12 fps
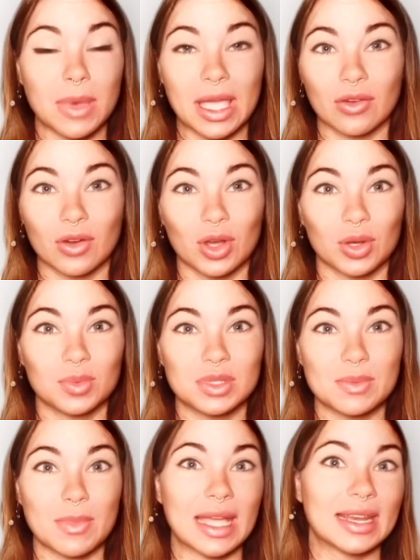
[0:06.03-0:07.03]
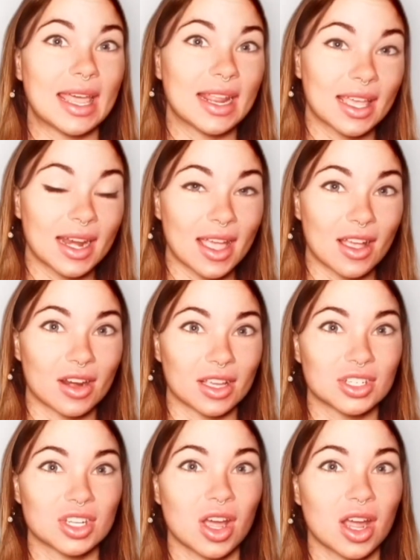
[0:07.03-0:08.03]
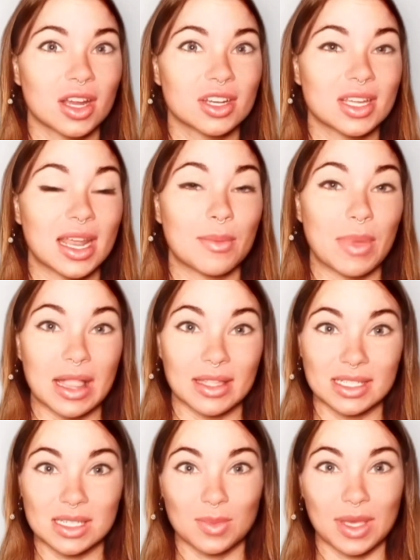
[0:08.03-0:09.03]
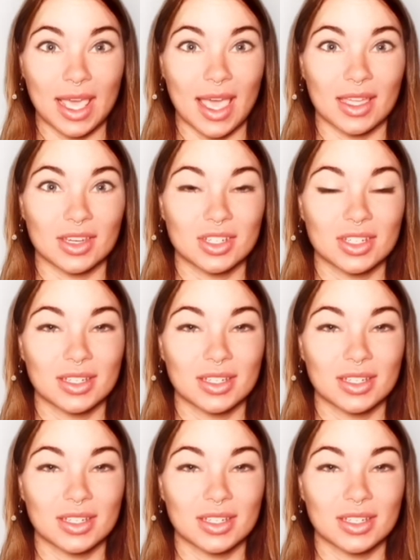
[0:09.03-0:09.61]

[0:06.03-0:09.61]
microbes, magnetic and ionic charge, and a balanced pH.